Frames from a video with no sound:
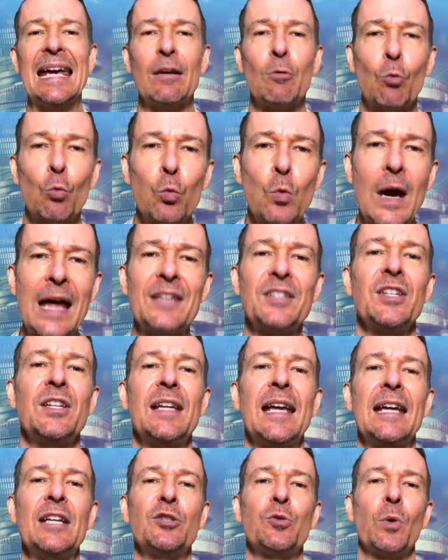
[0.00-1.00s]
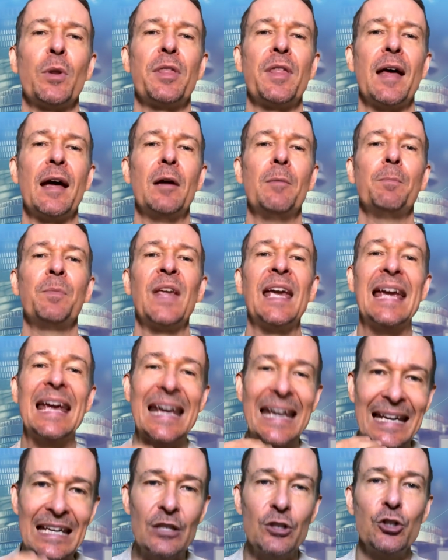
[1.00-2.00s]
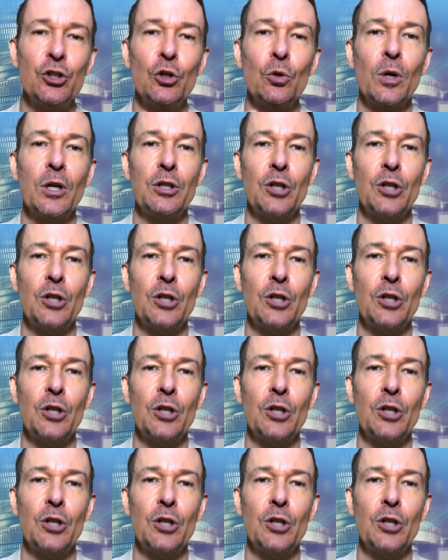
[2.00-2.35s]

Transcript: it resonates with them into